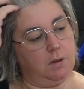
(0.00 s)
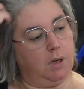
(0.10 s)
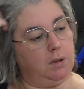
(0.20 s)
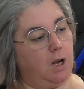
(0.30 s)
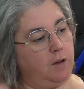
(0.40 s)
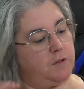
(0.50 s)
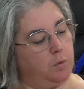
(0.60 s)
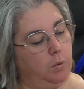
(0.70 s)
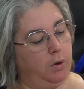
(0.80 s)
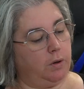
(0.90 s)
A Life's
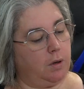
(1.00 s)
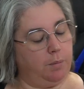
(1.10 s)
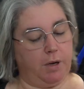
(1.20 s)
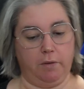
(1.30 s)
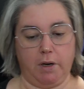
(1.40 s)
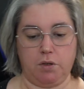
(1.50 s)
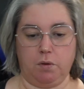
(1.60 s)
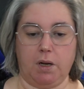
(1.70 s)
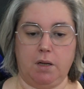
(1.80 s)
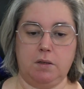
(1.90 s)
Work by Rachel
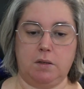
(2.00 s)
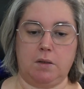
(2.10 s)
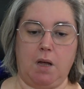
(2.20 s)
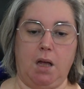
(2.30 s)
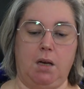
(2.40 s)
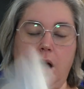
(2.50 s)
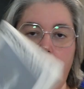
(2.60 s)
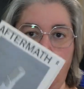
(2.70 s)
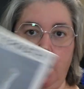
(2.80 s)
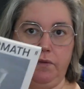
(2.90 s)
Cusk and
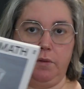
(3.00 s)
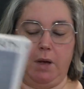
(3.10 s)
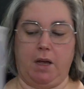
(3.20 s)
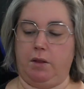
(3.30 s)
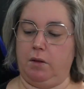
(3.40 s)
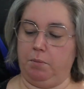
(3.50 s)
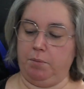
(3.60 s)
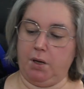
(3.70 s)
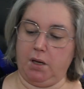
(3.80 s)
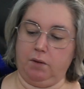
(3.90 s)
Aftermath
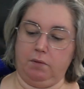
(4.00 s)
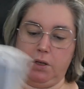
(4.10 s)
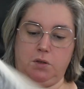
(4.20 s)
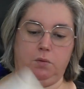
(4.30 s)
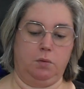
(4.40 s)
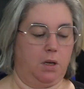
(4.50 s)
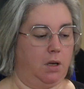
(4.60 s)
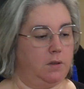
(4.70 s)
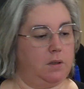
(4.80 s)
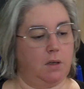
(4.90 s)
by Rachel
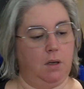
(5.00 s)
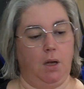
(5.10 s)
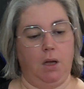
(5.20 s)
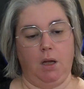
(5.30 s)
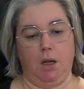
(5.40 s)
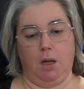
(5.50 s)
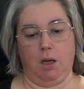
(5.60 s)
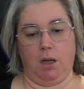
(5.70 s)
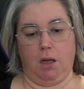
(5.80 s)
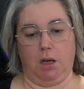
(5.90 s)
Cusk.
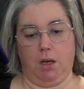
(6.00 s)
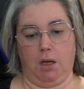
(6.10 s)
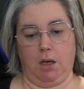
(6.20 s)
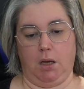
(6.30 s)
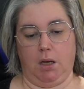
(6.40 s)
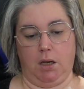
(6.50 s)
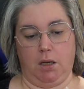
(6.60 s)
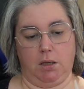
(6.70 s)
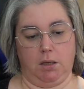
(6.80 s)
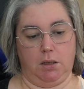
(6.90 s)

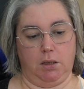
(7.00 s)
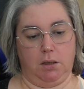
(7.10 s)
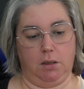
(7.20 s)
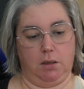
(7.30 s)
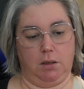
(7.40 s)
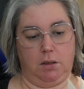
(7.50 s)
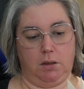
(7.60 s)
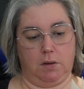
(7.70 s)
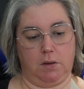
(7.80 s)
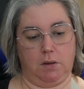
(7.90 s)
And
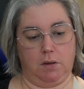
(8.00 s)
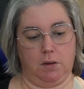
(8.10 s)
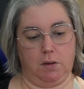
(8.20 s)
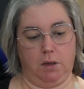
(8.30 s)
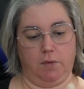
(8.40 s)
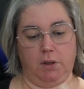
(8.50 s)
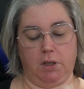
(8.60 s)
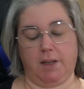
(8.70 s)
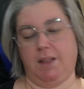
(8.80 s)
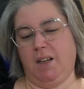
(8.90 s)
if I
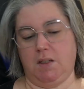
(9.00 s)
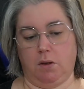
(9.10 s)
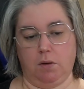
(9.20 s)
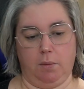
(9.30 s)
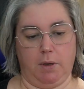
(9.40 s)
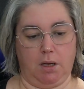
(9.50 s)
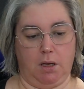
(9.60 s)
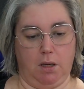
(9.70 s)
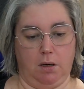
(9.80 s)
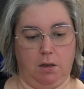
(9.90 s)
like these, I'll go back
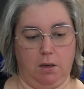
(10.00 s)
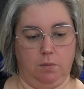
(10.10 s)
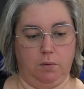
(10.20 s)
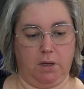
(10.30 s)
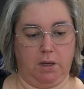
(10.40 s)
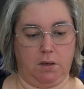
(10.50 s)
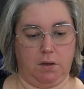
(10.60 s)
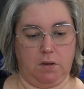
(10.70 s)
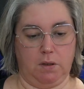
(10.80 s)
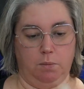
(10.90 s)
and I will get
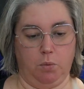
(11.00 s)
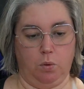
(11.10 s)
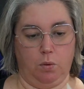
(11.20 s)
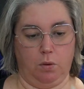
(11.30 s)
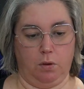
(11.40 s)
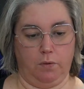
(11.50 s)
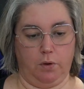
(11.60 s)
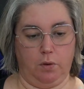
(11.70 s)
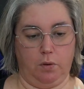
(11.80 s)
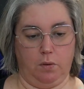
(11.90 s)
some more of
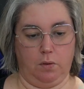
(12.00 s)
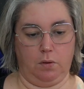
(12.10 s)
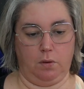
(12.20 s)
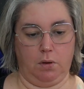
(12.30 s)
her